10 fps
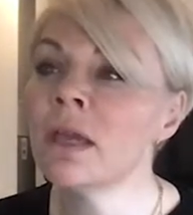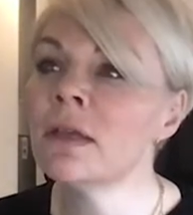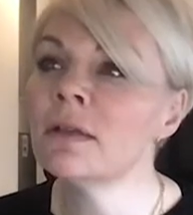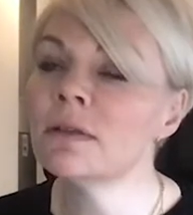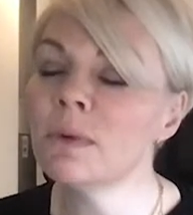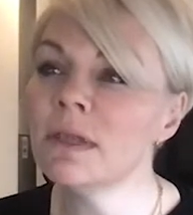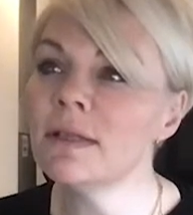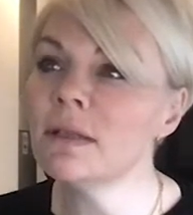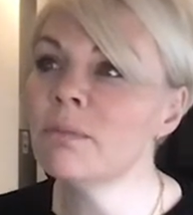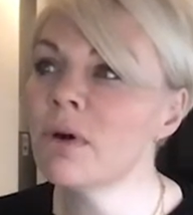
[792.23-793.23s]
So with this
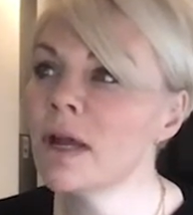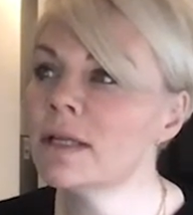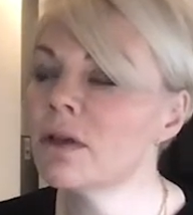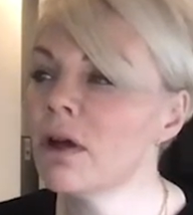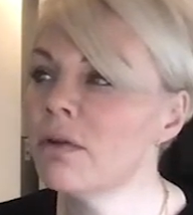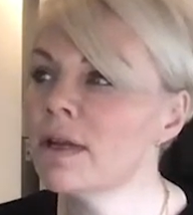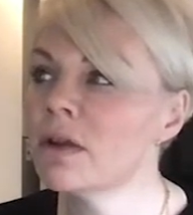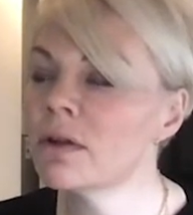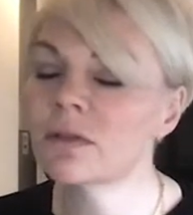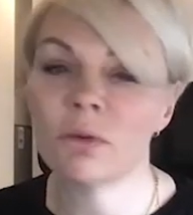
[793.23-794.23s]
in mind, I read an
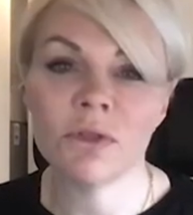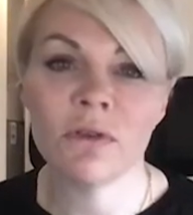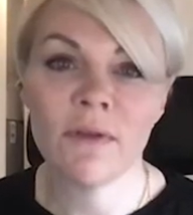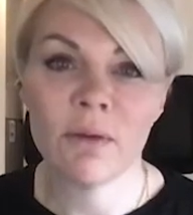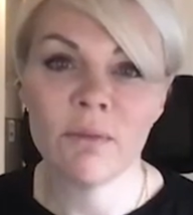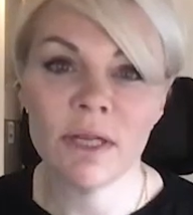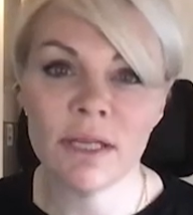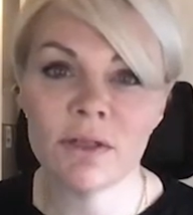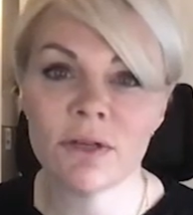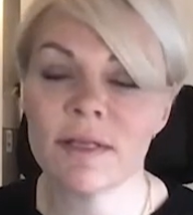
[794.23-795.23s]
article which I found really
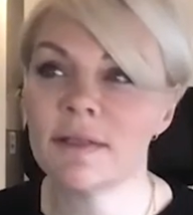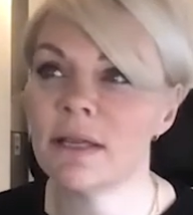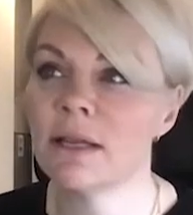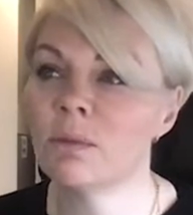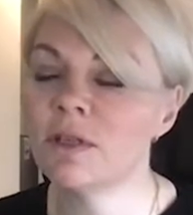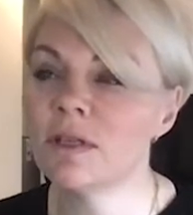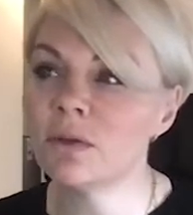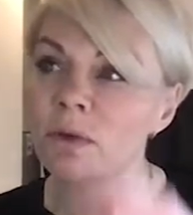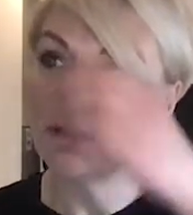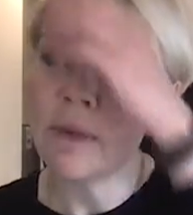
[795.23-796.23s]
interesting, which is
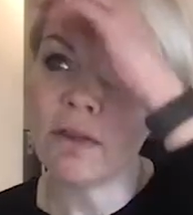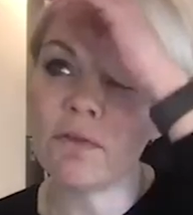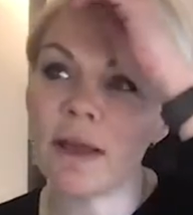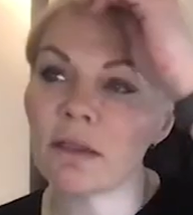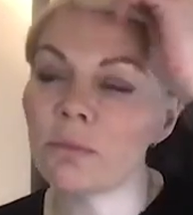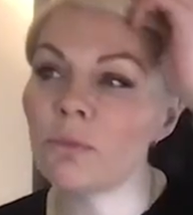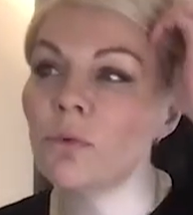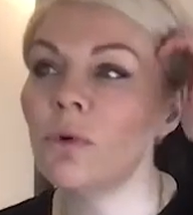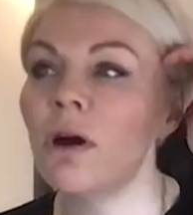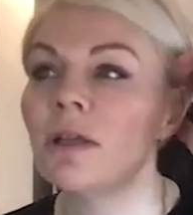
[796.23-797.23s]
talking about the fact that more
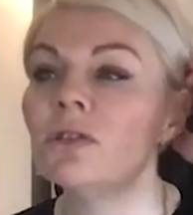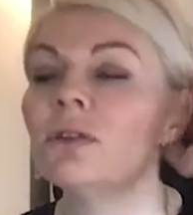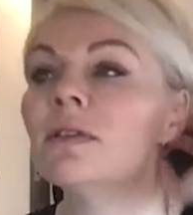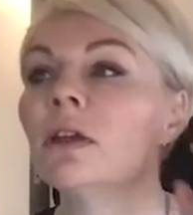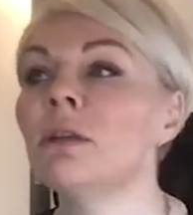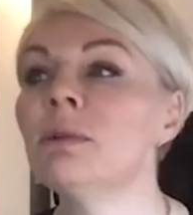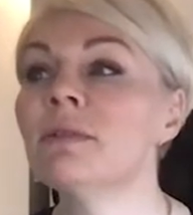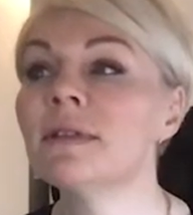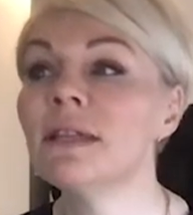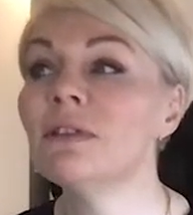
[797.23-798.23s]
high streets are going to be
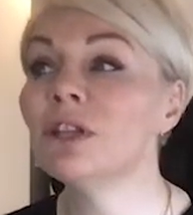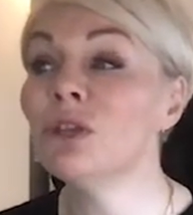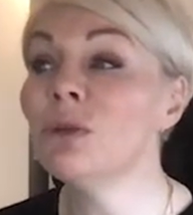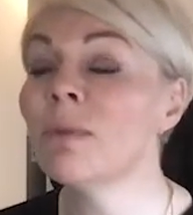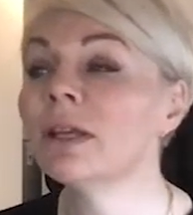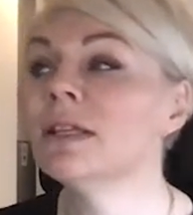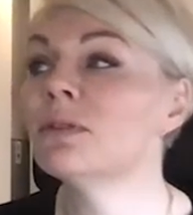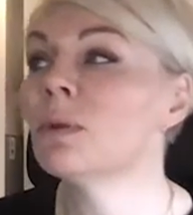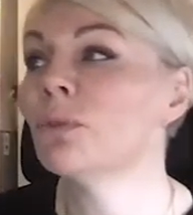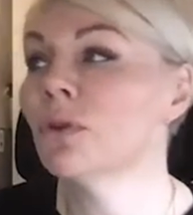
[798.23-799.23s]
receiving new money to
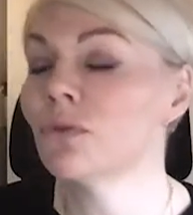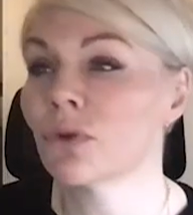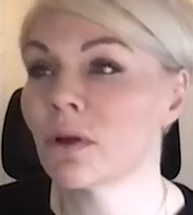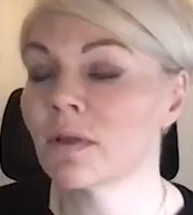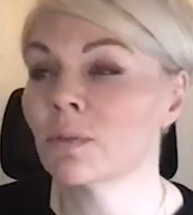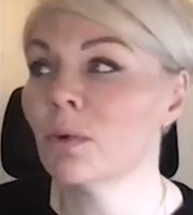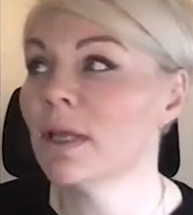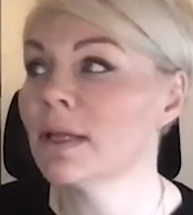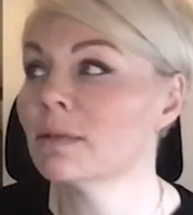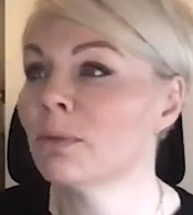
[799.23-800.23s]
improve transport
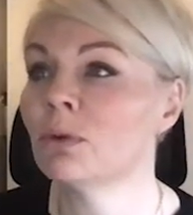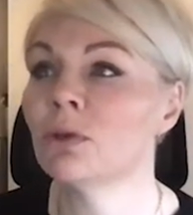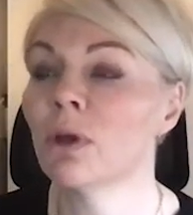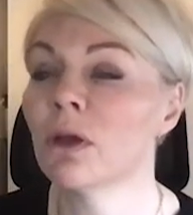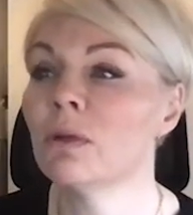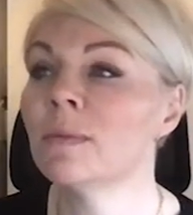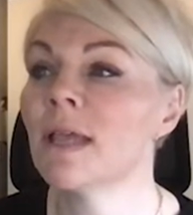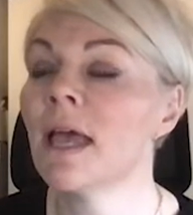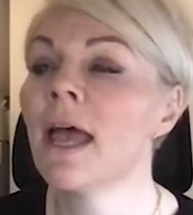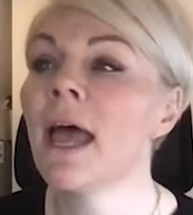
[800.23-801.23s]
links, build new homes
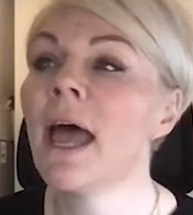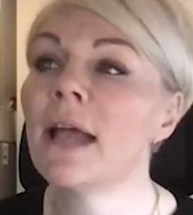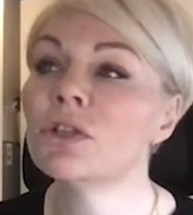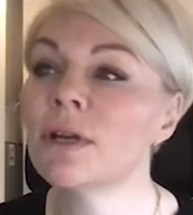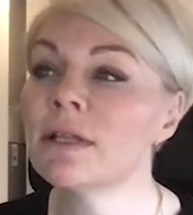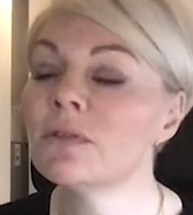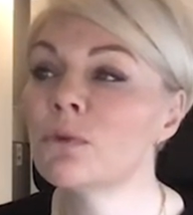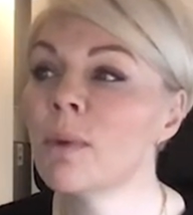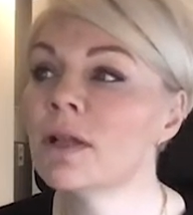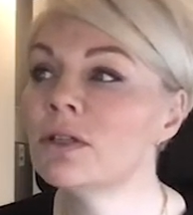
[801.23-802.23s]
and
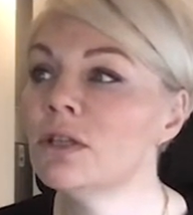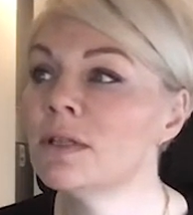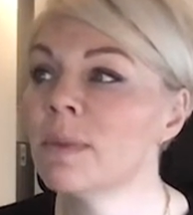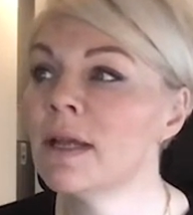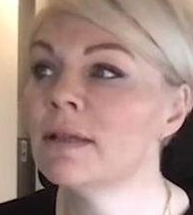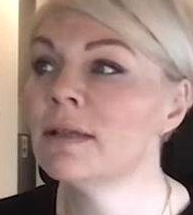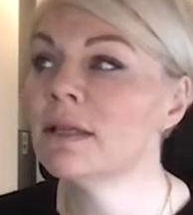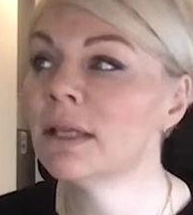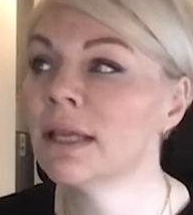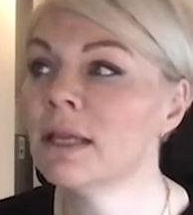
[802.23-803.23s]
transform underused spaces, in
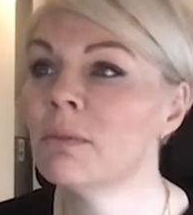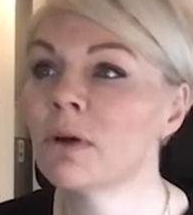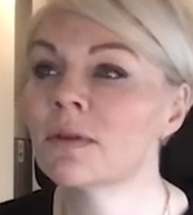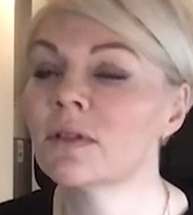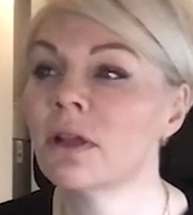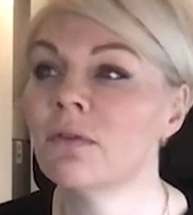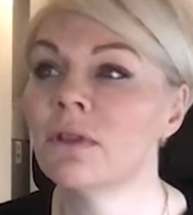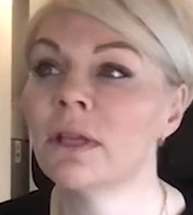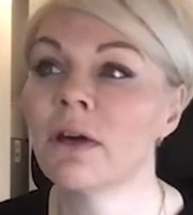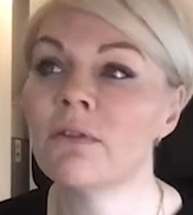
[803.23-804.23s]
a key milestone for
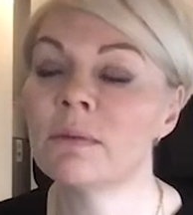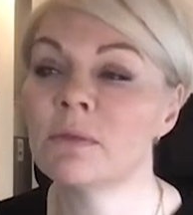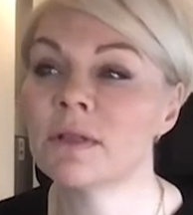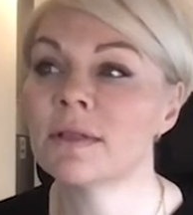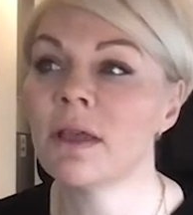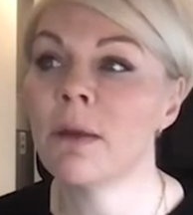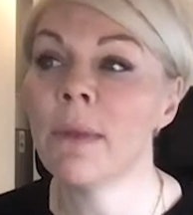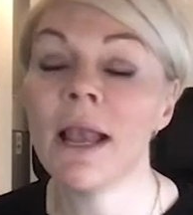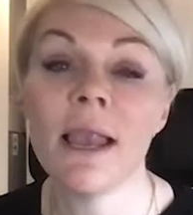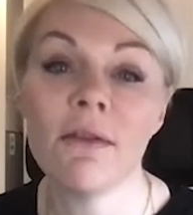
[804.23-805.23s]
the government's
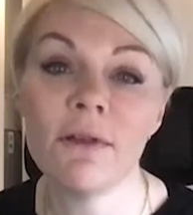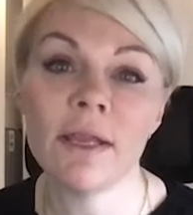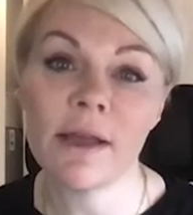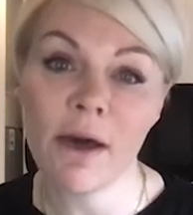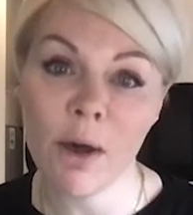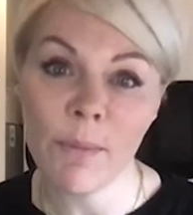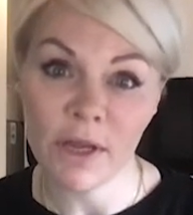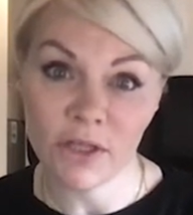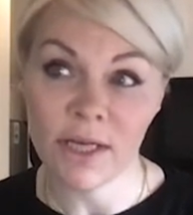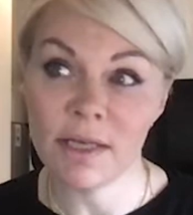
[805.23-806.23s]
levelling up
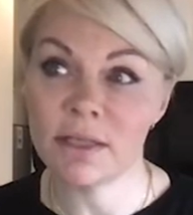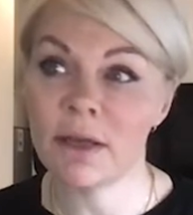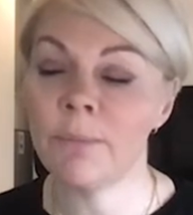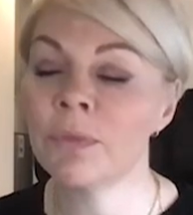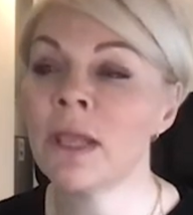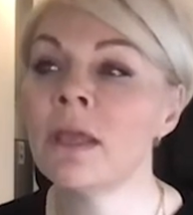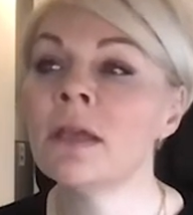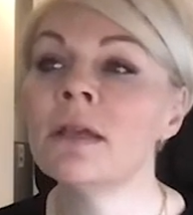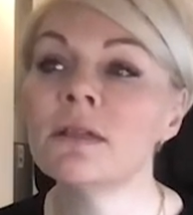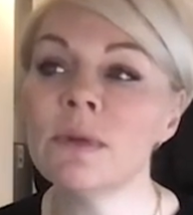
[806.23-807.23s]
agenda.
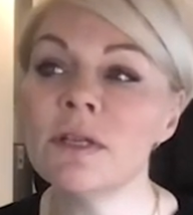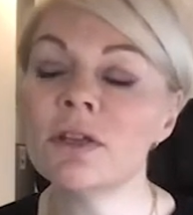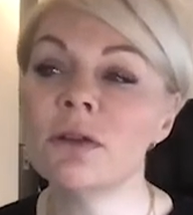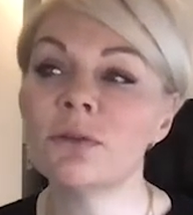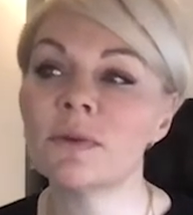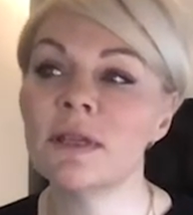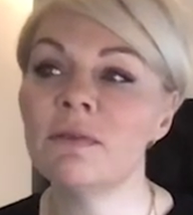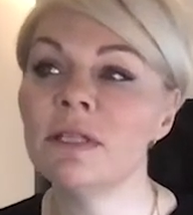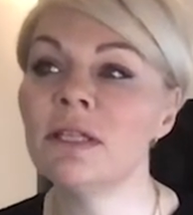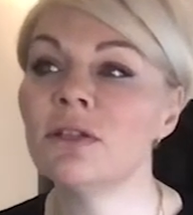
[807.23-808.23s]
So in total,
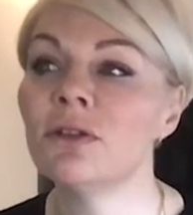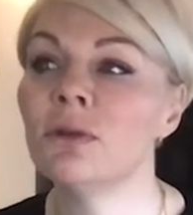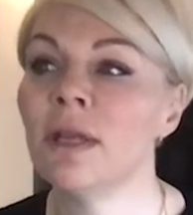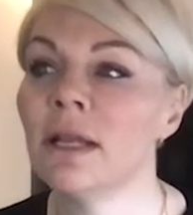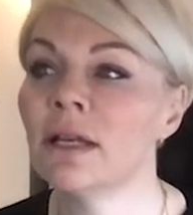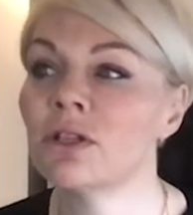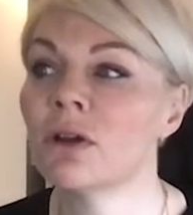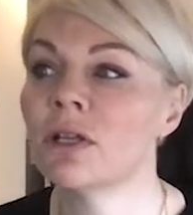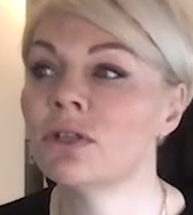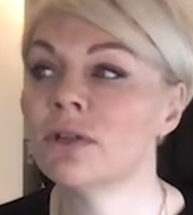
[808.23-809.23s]
72 English
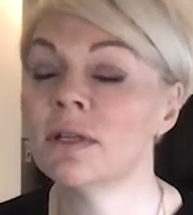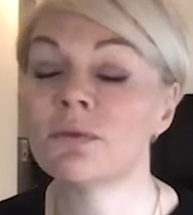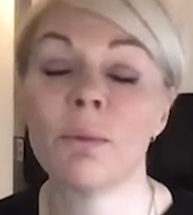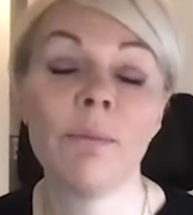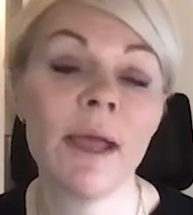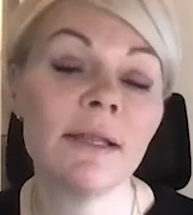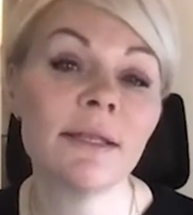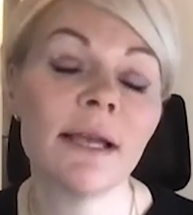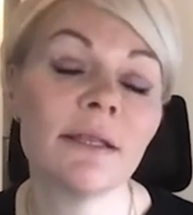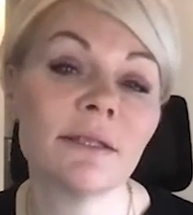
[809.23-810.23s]
high streets from
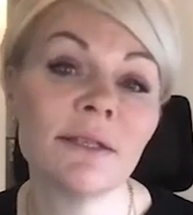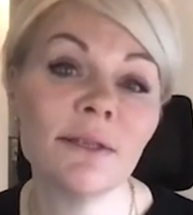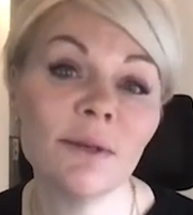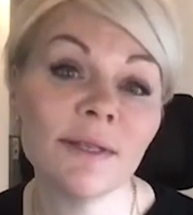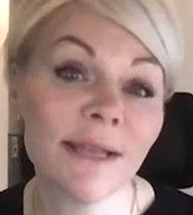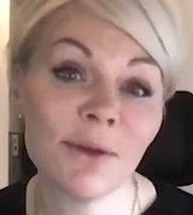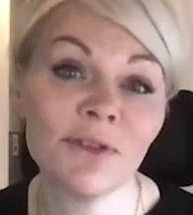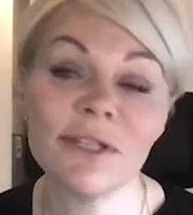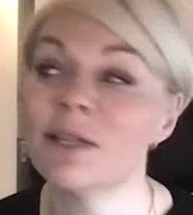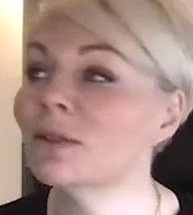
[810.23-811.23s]
Penzance to South
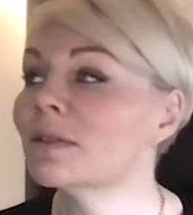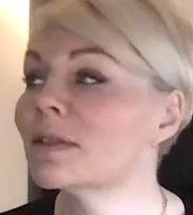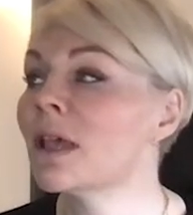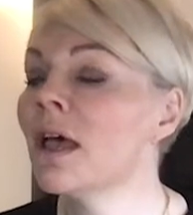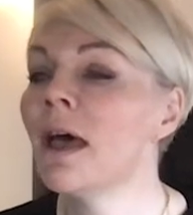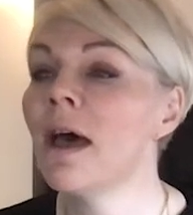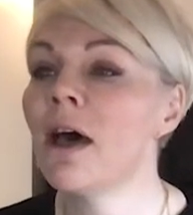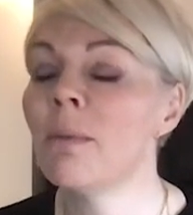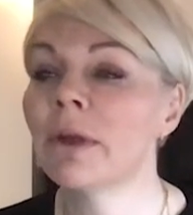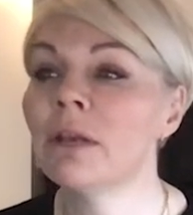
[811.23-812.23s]
Shields
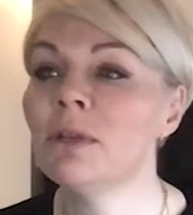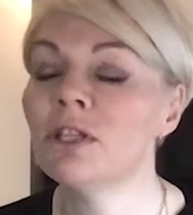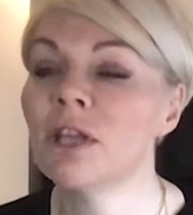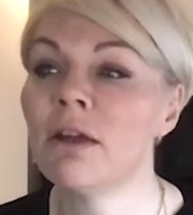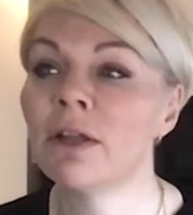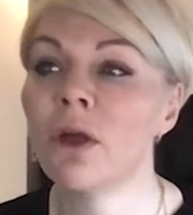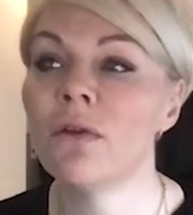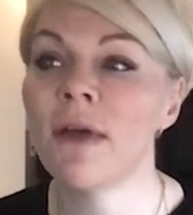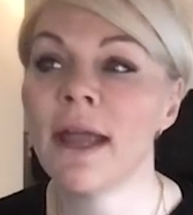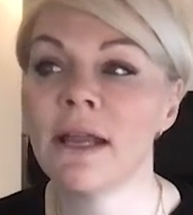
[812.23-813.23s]
are going to be sharing
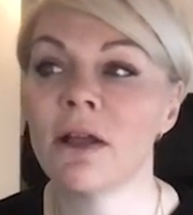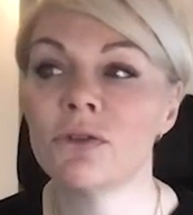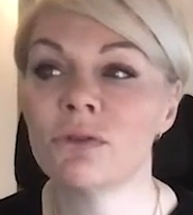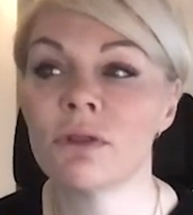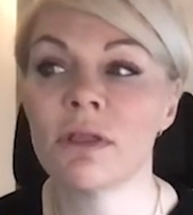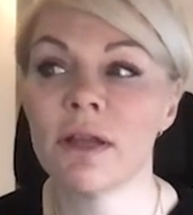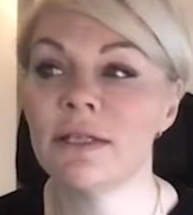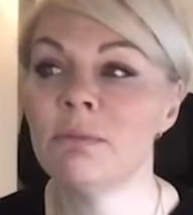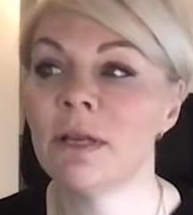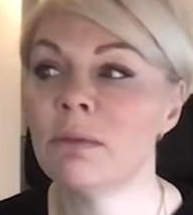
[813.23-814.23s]
over
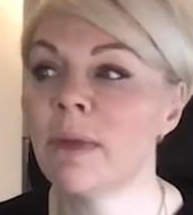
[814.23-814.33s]
£830 million,